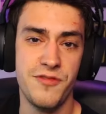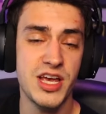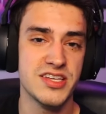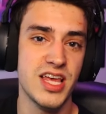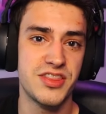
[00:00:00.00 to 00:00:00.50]
If
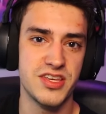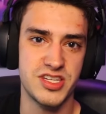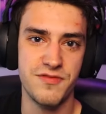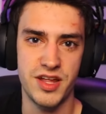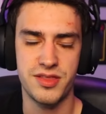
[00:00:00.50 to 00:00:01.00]
you guys like
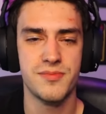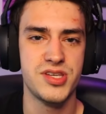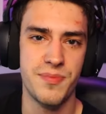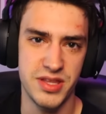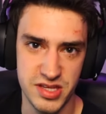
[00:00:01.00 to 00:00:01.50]
this, give it a
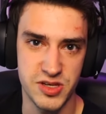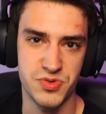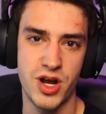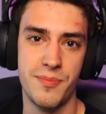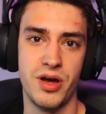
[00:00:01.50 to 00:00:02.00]
thumbs up, hit the
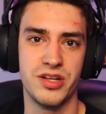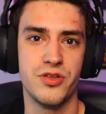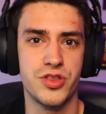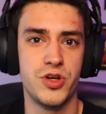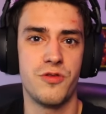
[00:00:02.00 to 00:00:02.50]
subscribe button,
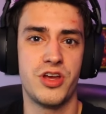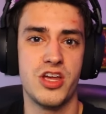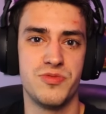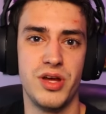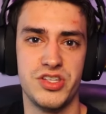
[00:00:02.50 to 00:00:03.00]
click the
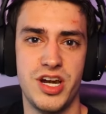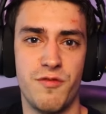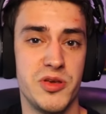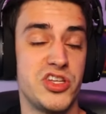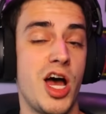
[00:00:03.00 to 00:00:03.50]
notification bell to
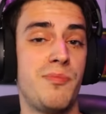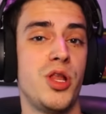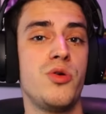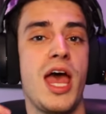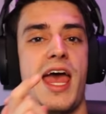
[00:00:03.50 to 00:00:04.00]
never miss an
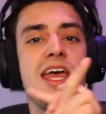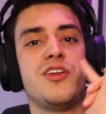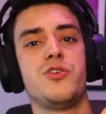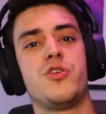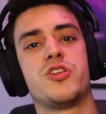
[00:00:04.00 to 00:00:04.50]
upload,
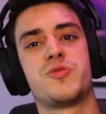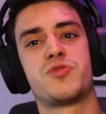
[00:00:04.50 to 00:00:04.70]
and you can